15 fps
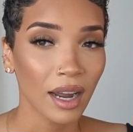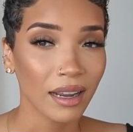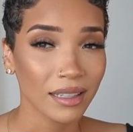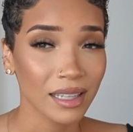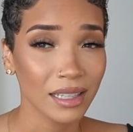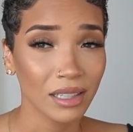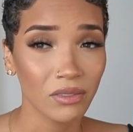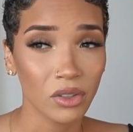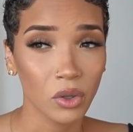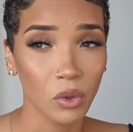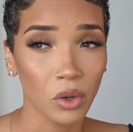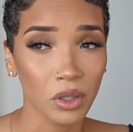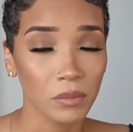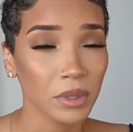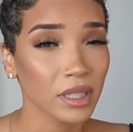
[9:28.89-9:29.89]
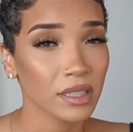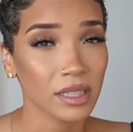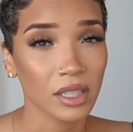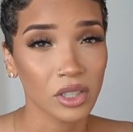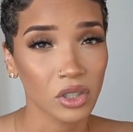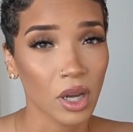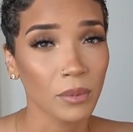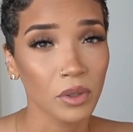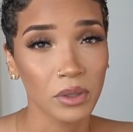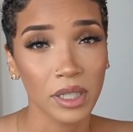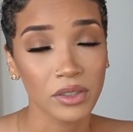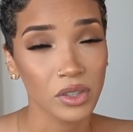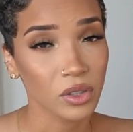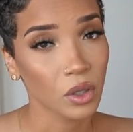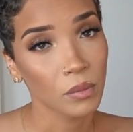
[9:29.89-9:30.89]
I can even order because I shopped
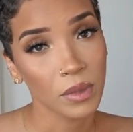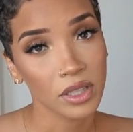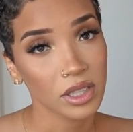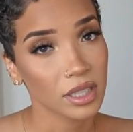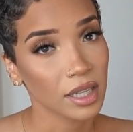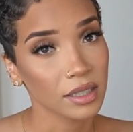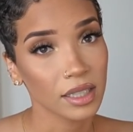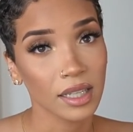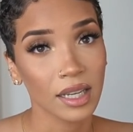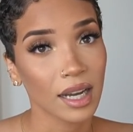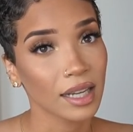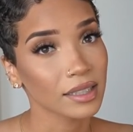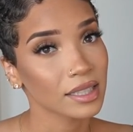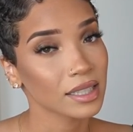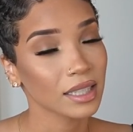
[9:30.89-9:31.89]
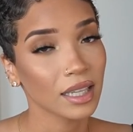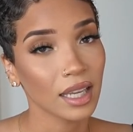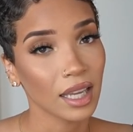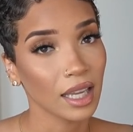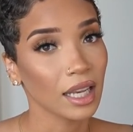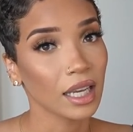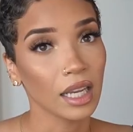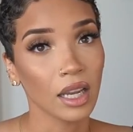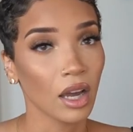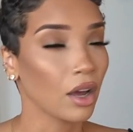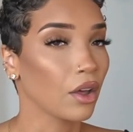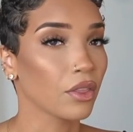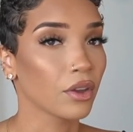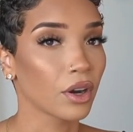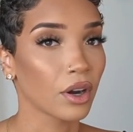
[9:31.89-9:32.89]
around so much and I did not see any
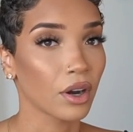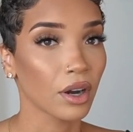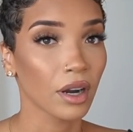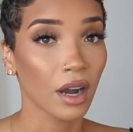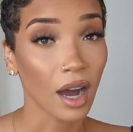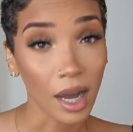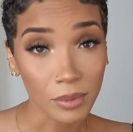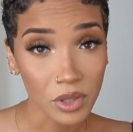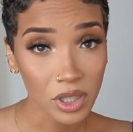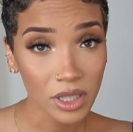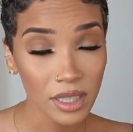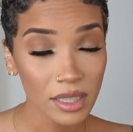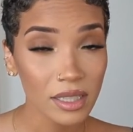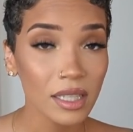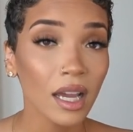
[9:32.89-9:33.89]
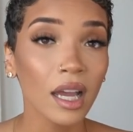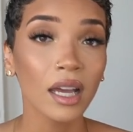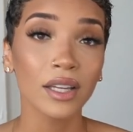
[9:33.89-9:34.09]
other options.